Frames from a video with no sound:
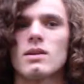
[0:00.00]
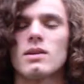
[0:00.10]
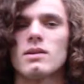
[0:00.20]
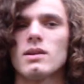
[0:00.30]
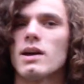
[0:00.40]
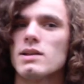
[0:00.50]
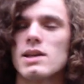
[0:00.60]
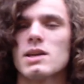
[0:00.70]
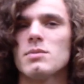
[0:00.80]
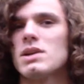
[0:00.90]
and I
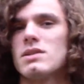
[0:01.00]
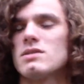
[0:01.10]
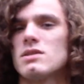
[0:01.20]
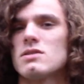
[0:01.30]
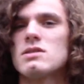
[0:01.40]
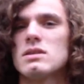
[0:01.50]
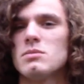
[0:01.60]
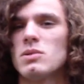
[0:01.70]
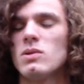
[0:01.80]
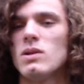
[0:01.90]
like it because it's just
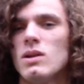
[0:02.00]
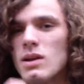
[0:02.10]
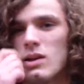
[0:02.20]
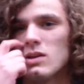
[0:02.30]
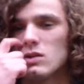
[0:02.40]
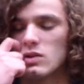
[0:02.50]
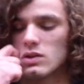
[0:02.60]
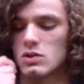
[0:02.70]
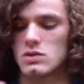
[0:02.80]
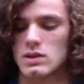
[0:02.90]
simple. You can
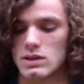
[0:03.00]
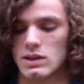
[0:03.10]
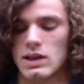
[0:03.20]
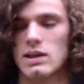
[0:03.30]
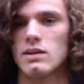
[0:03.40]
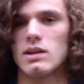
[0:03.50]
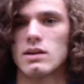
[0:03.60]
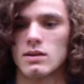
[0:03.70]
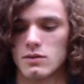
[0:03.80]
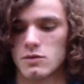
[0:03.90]
use it landing
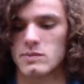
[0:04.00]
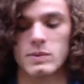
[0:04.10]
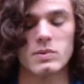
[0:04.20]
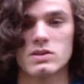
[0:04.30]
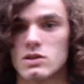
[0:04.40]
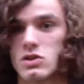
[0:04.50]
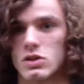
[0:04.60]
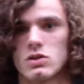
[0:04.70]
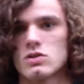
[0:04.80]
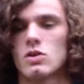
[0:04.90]
from precision,
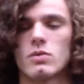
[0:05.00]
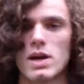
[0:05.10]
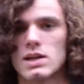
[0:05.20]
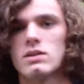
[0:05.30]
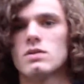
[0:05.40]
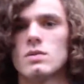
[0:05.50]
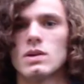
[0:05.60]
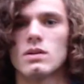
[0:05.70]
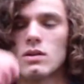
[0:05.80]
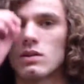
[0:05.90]
you just go right into
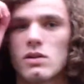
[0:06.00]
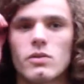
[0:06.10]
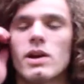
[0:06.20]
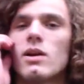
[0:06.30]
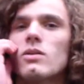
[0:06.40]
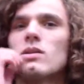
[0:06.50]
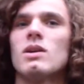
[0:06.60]
it onto the ground.